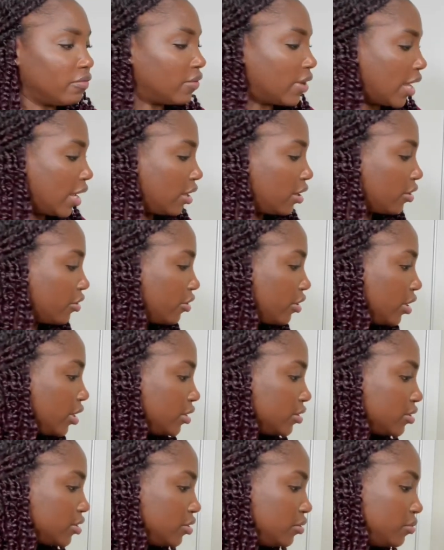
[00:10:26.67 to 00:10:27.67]
like learning
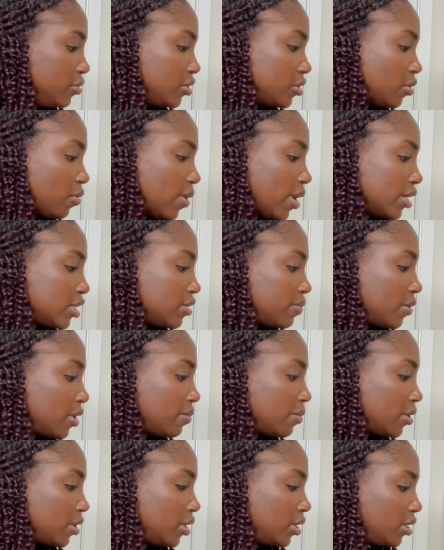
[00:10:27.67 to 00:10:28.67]
to use the wax
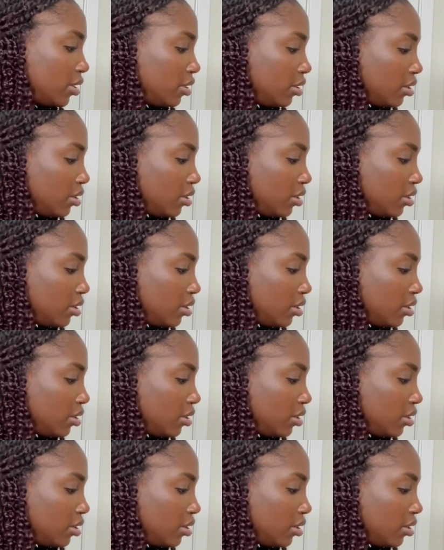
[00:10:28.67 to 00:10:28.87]
properly.